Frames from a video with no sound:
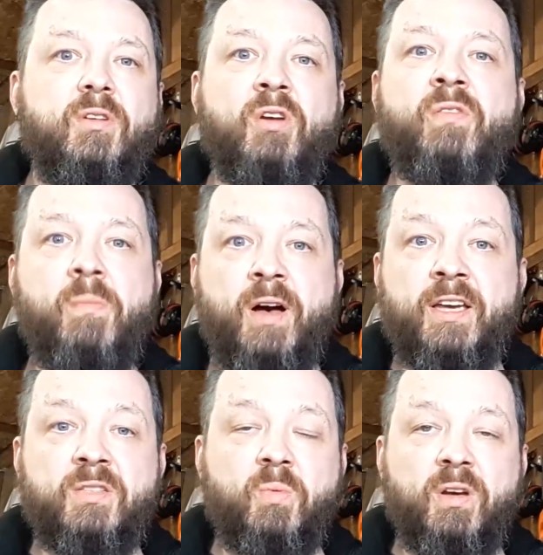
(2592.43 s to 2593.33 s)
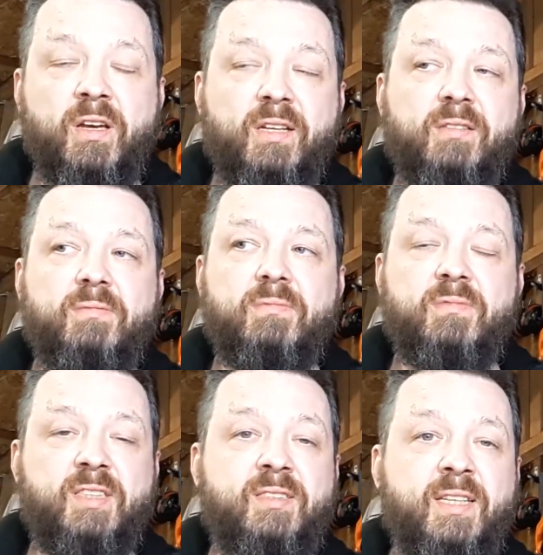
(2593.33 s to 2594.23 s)
Uwe Maier's work
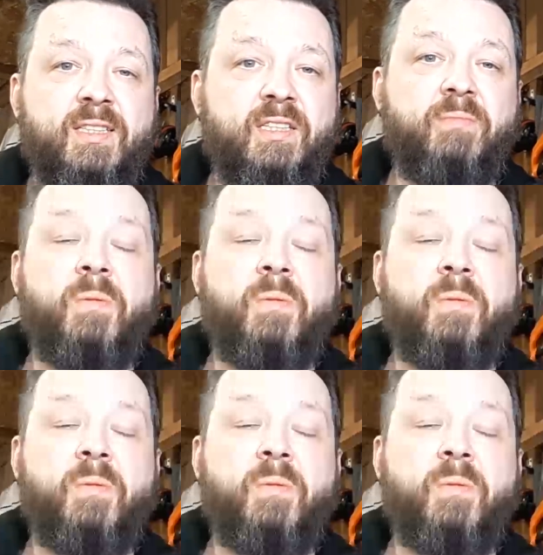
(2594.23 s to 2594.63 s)
distinctive,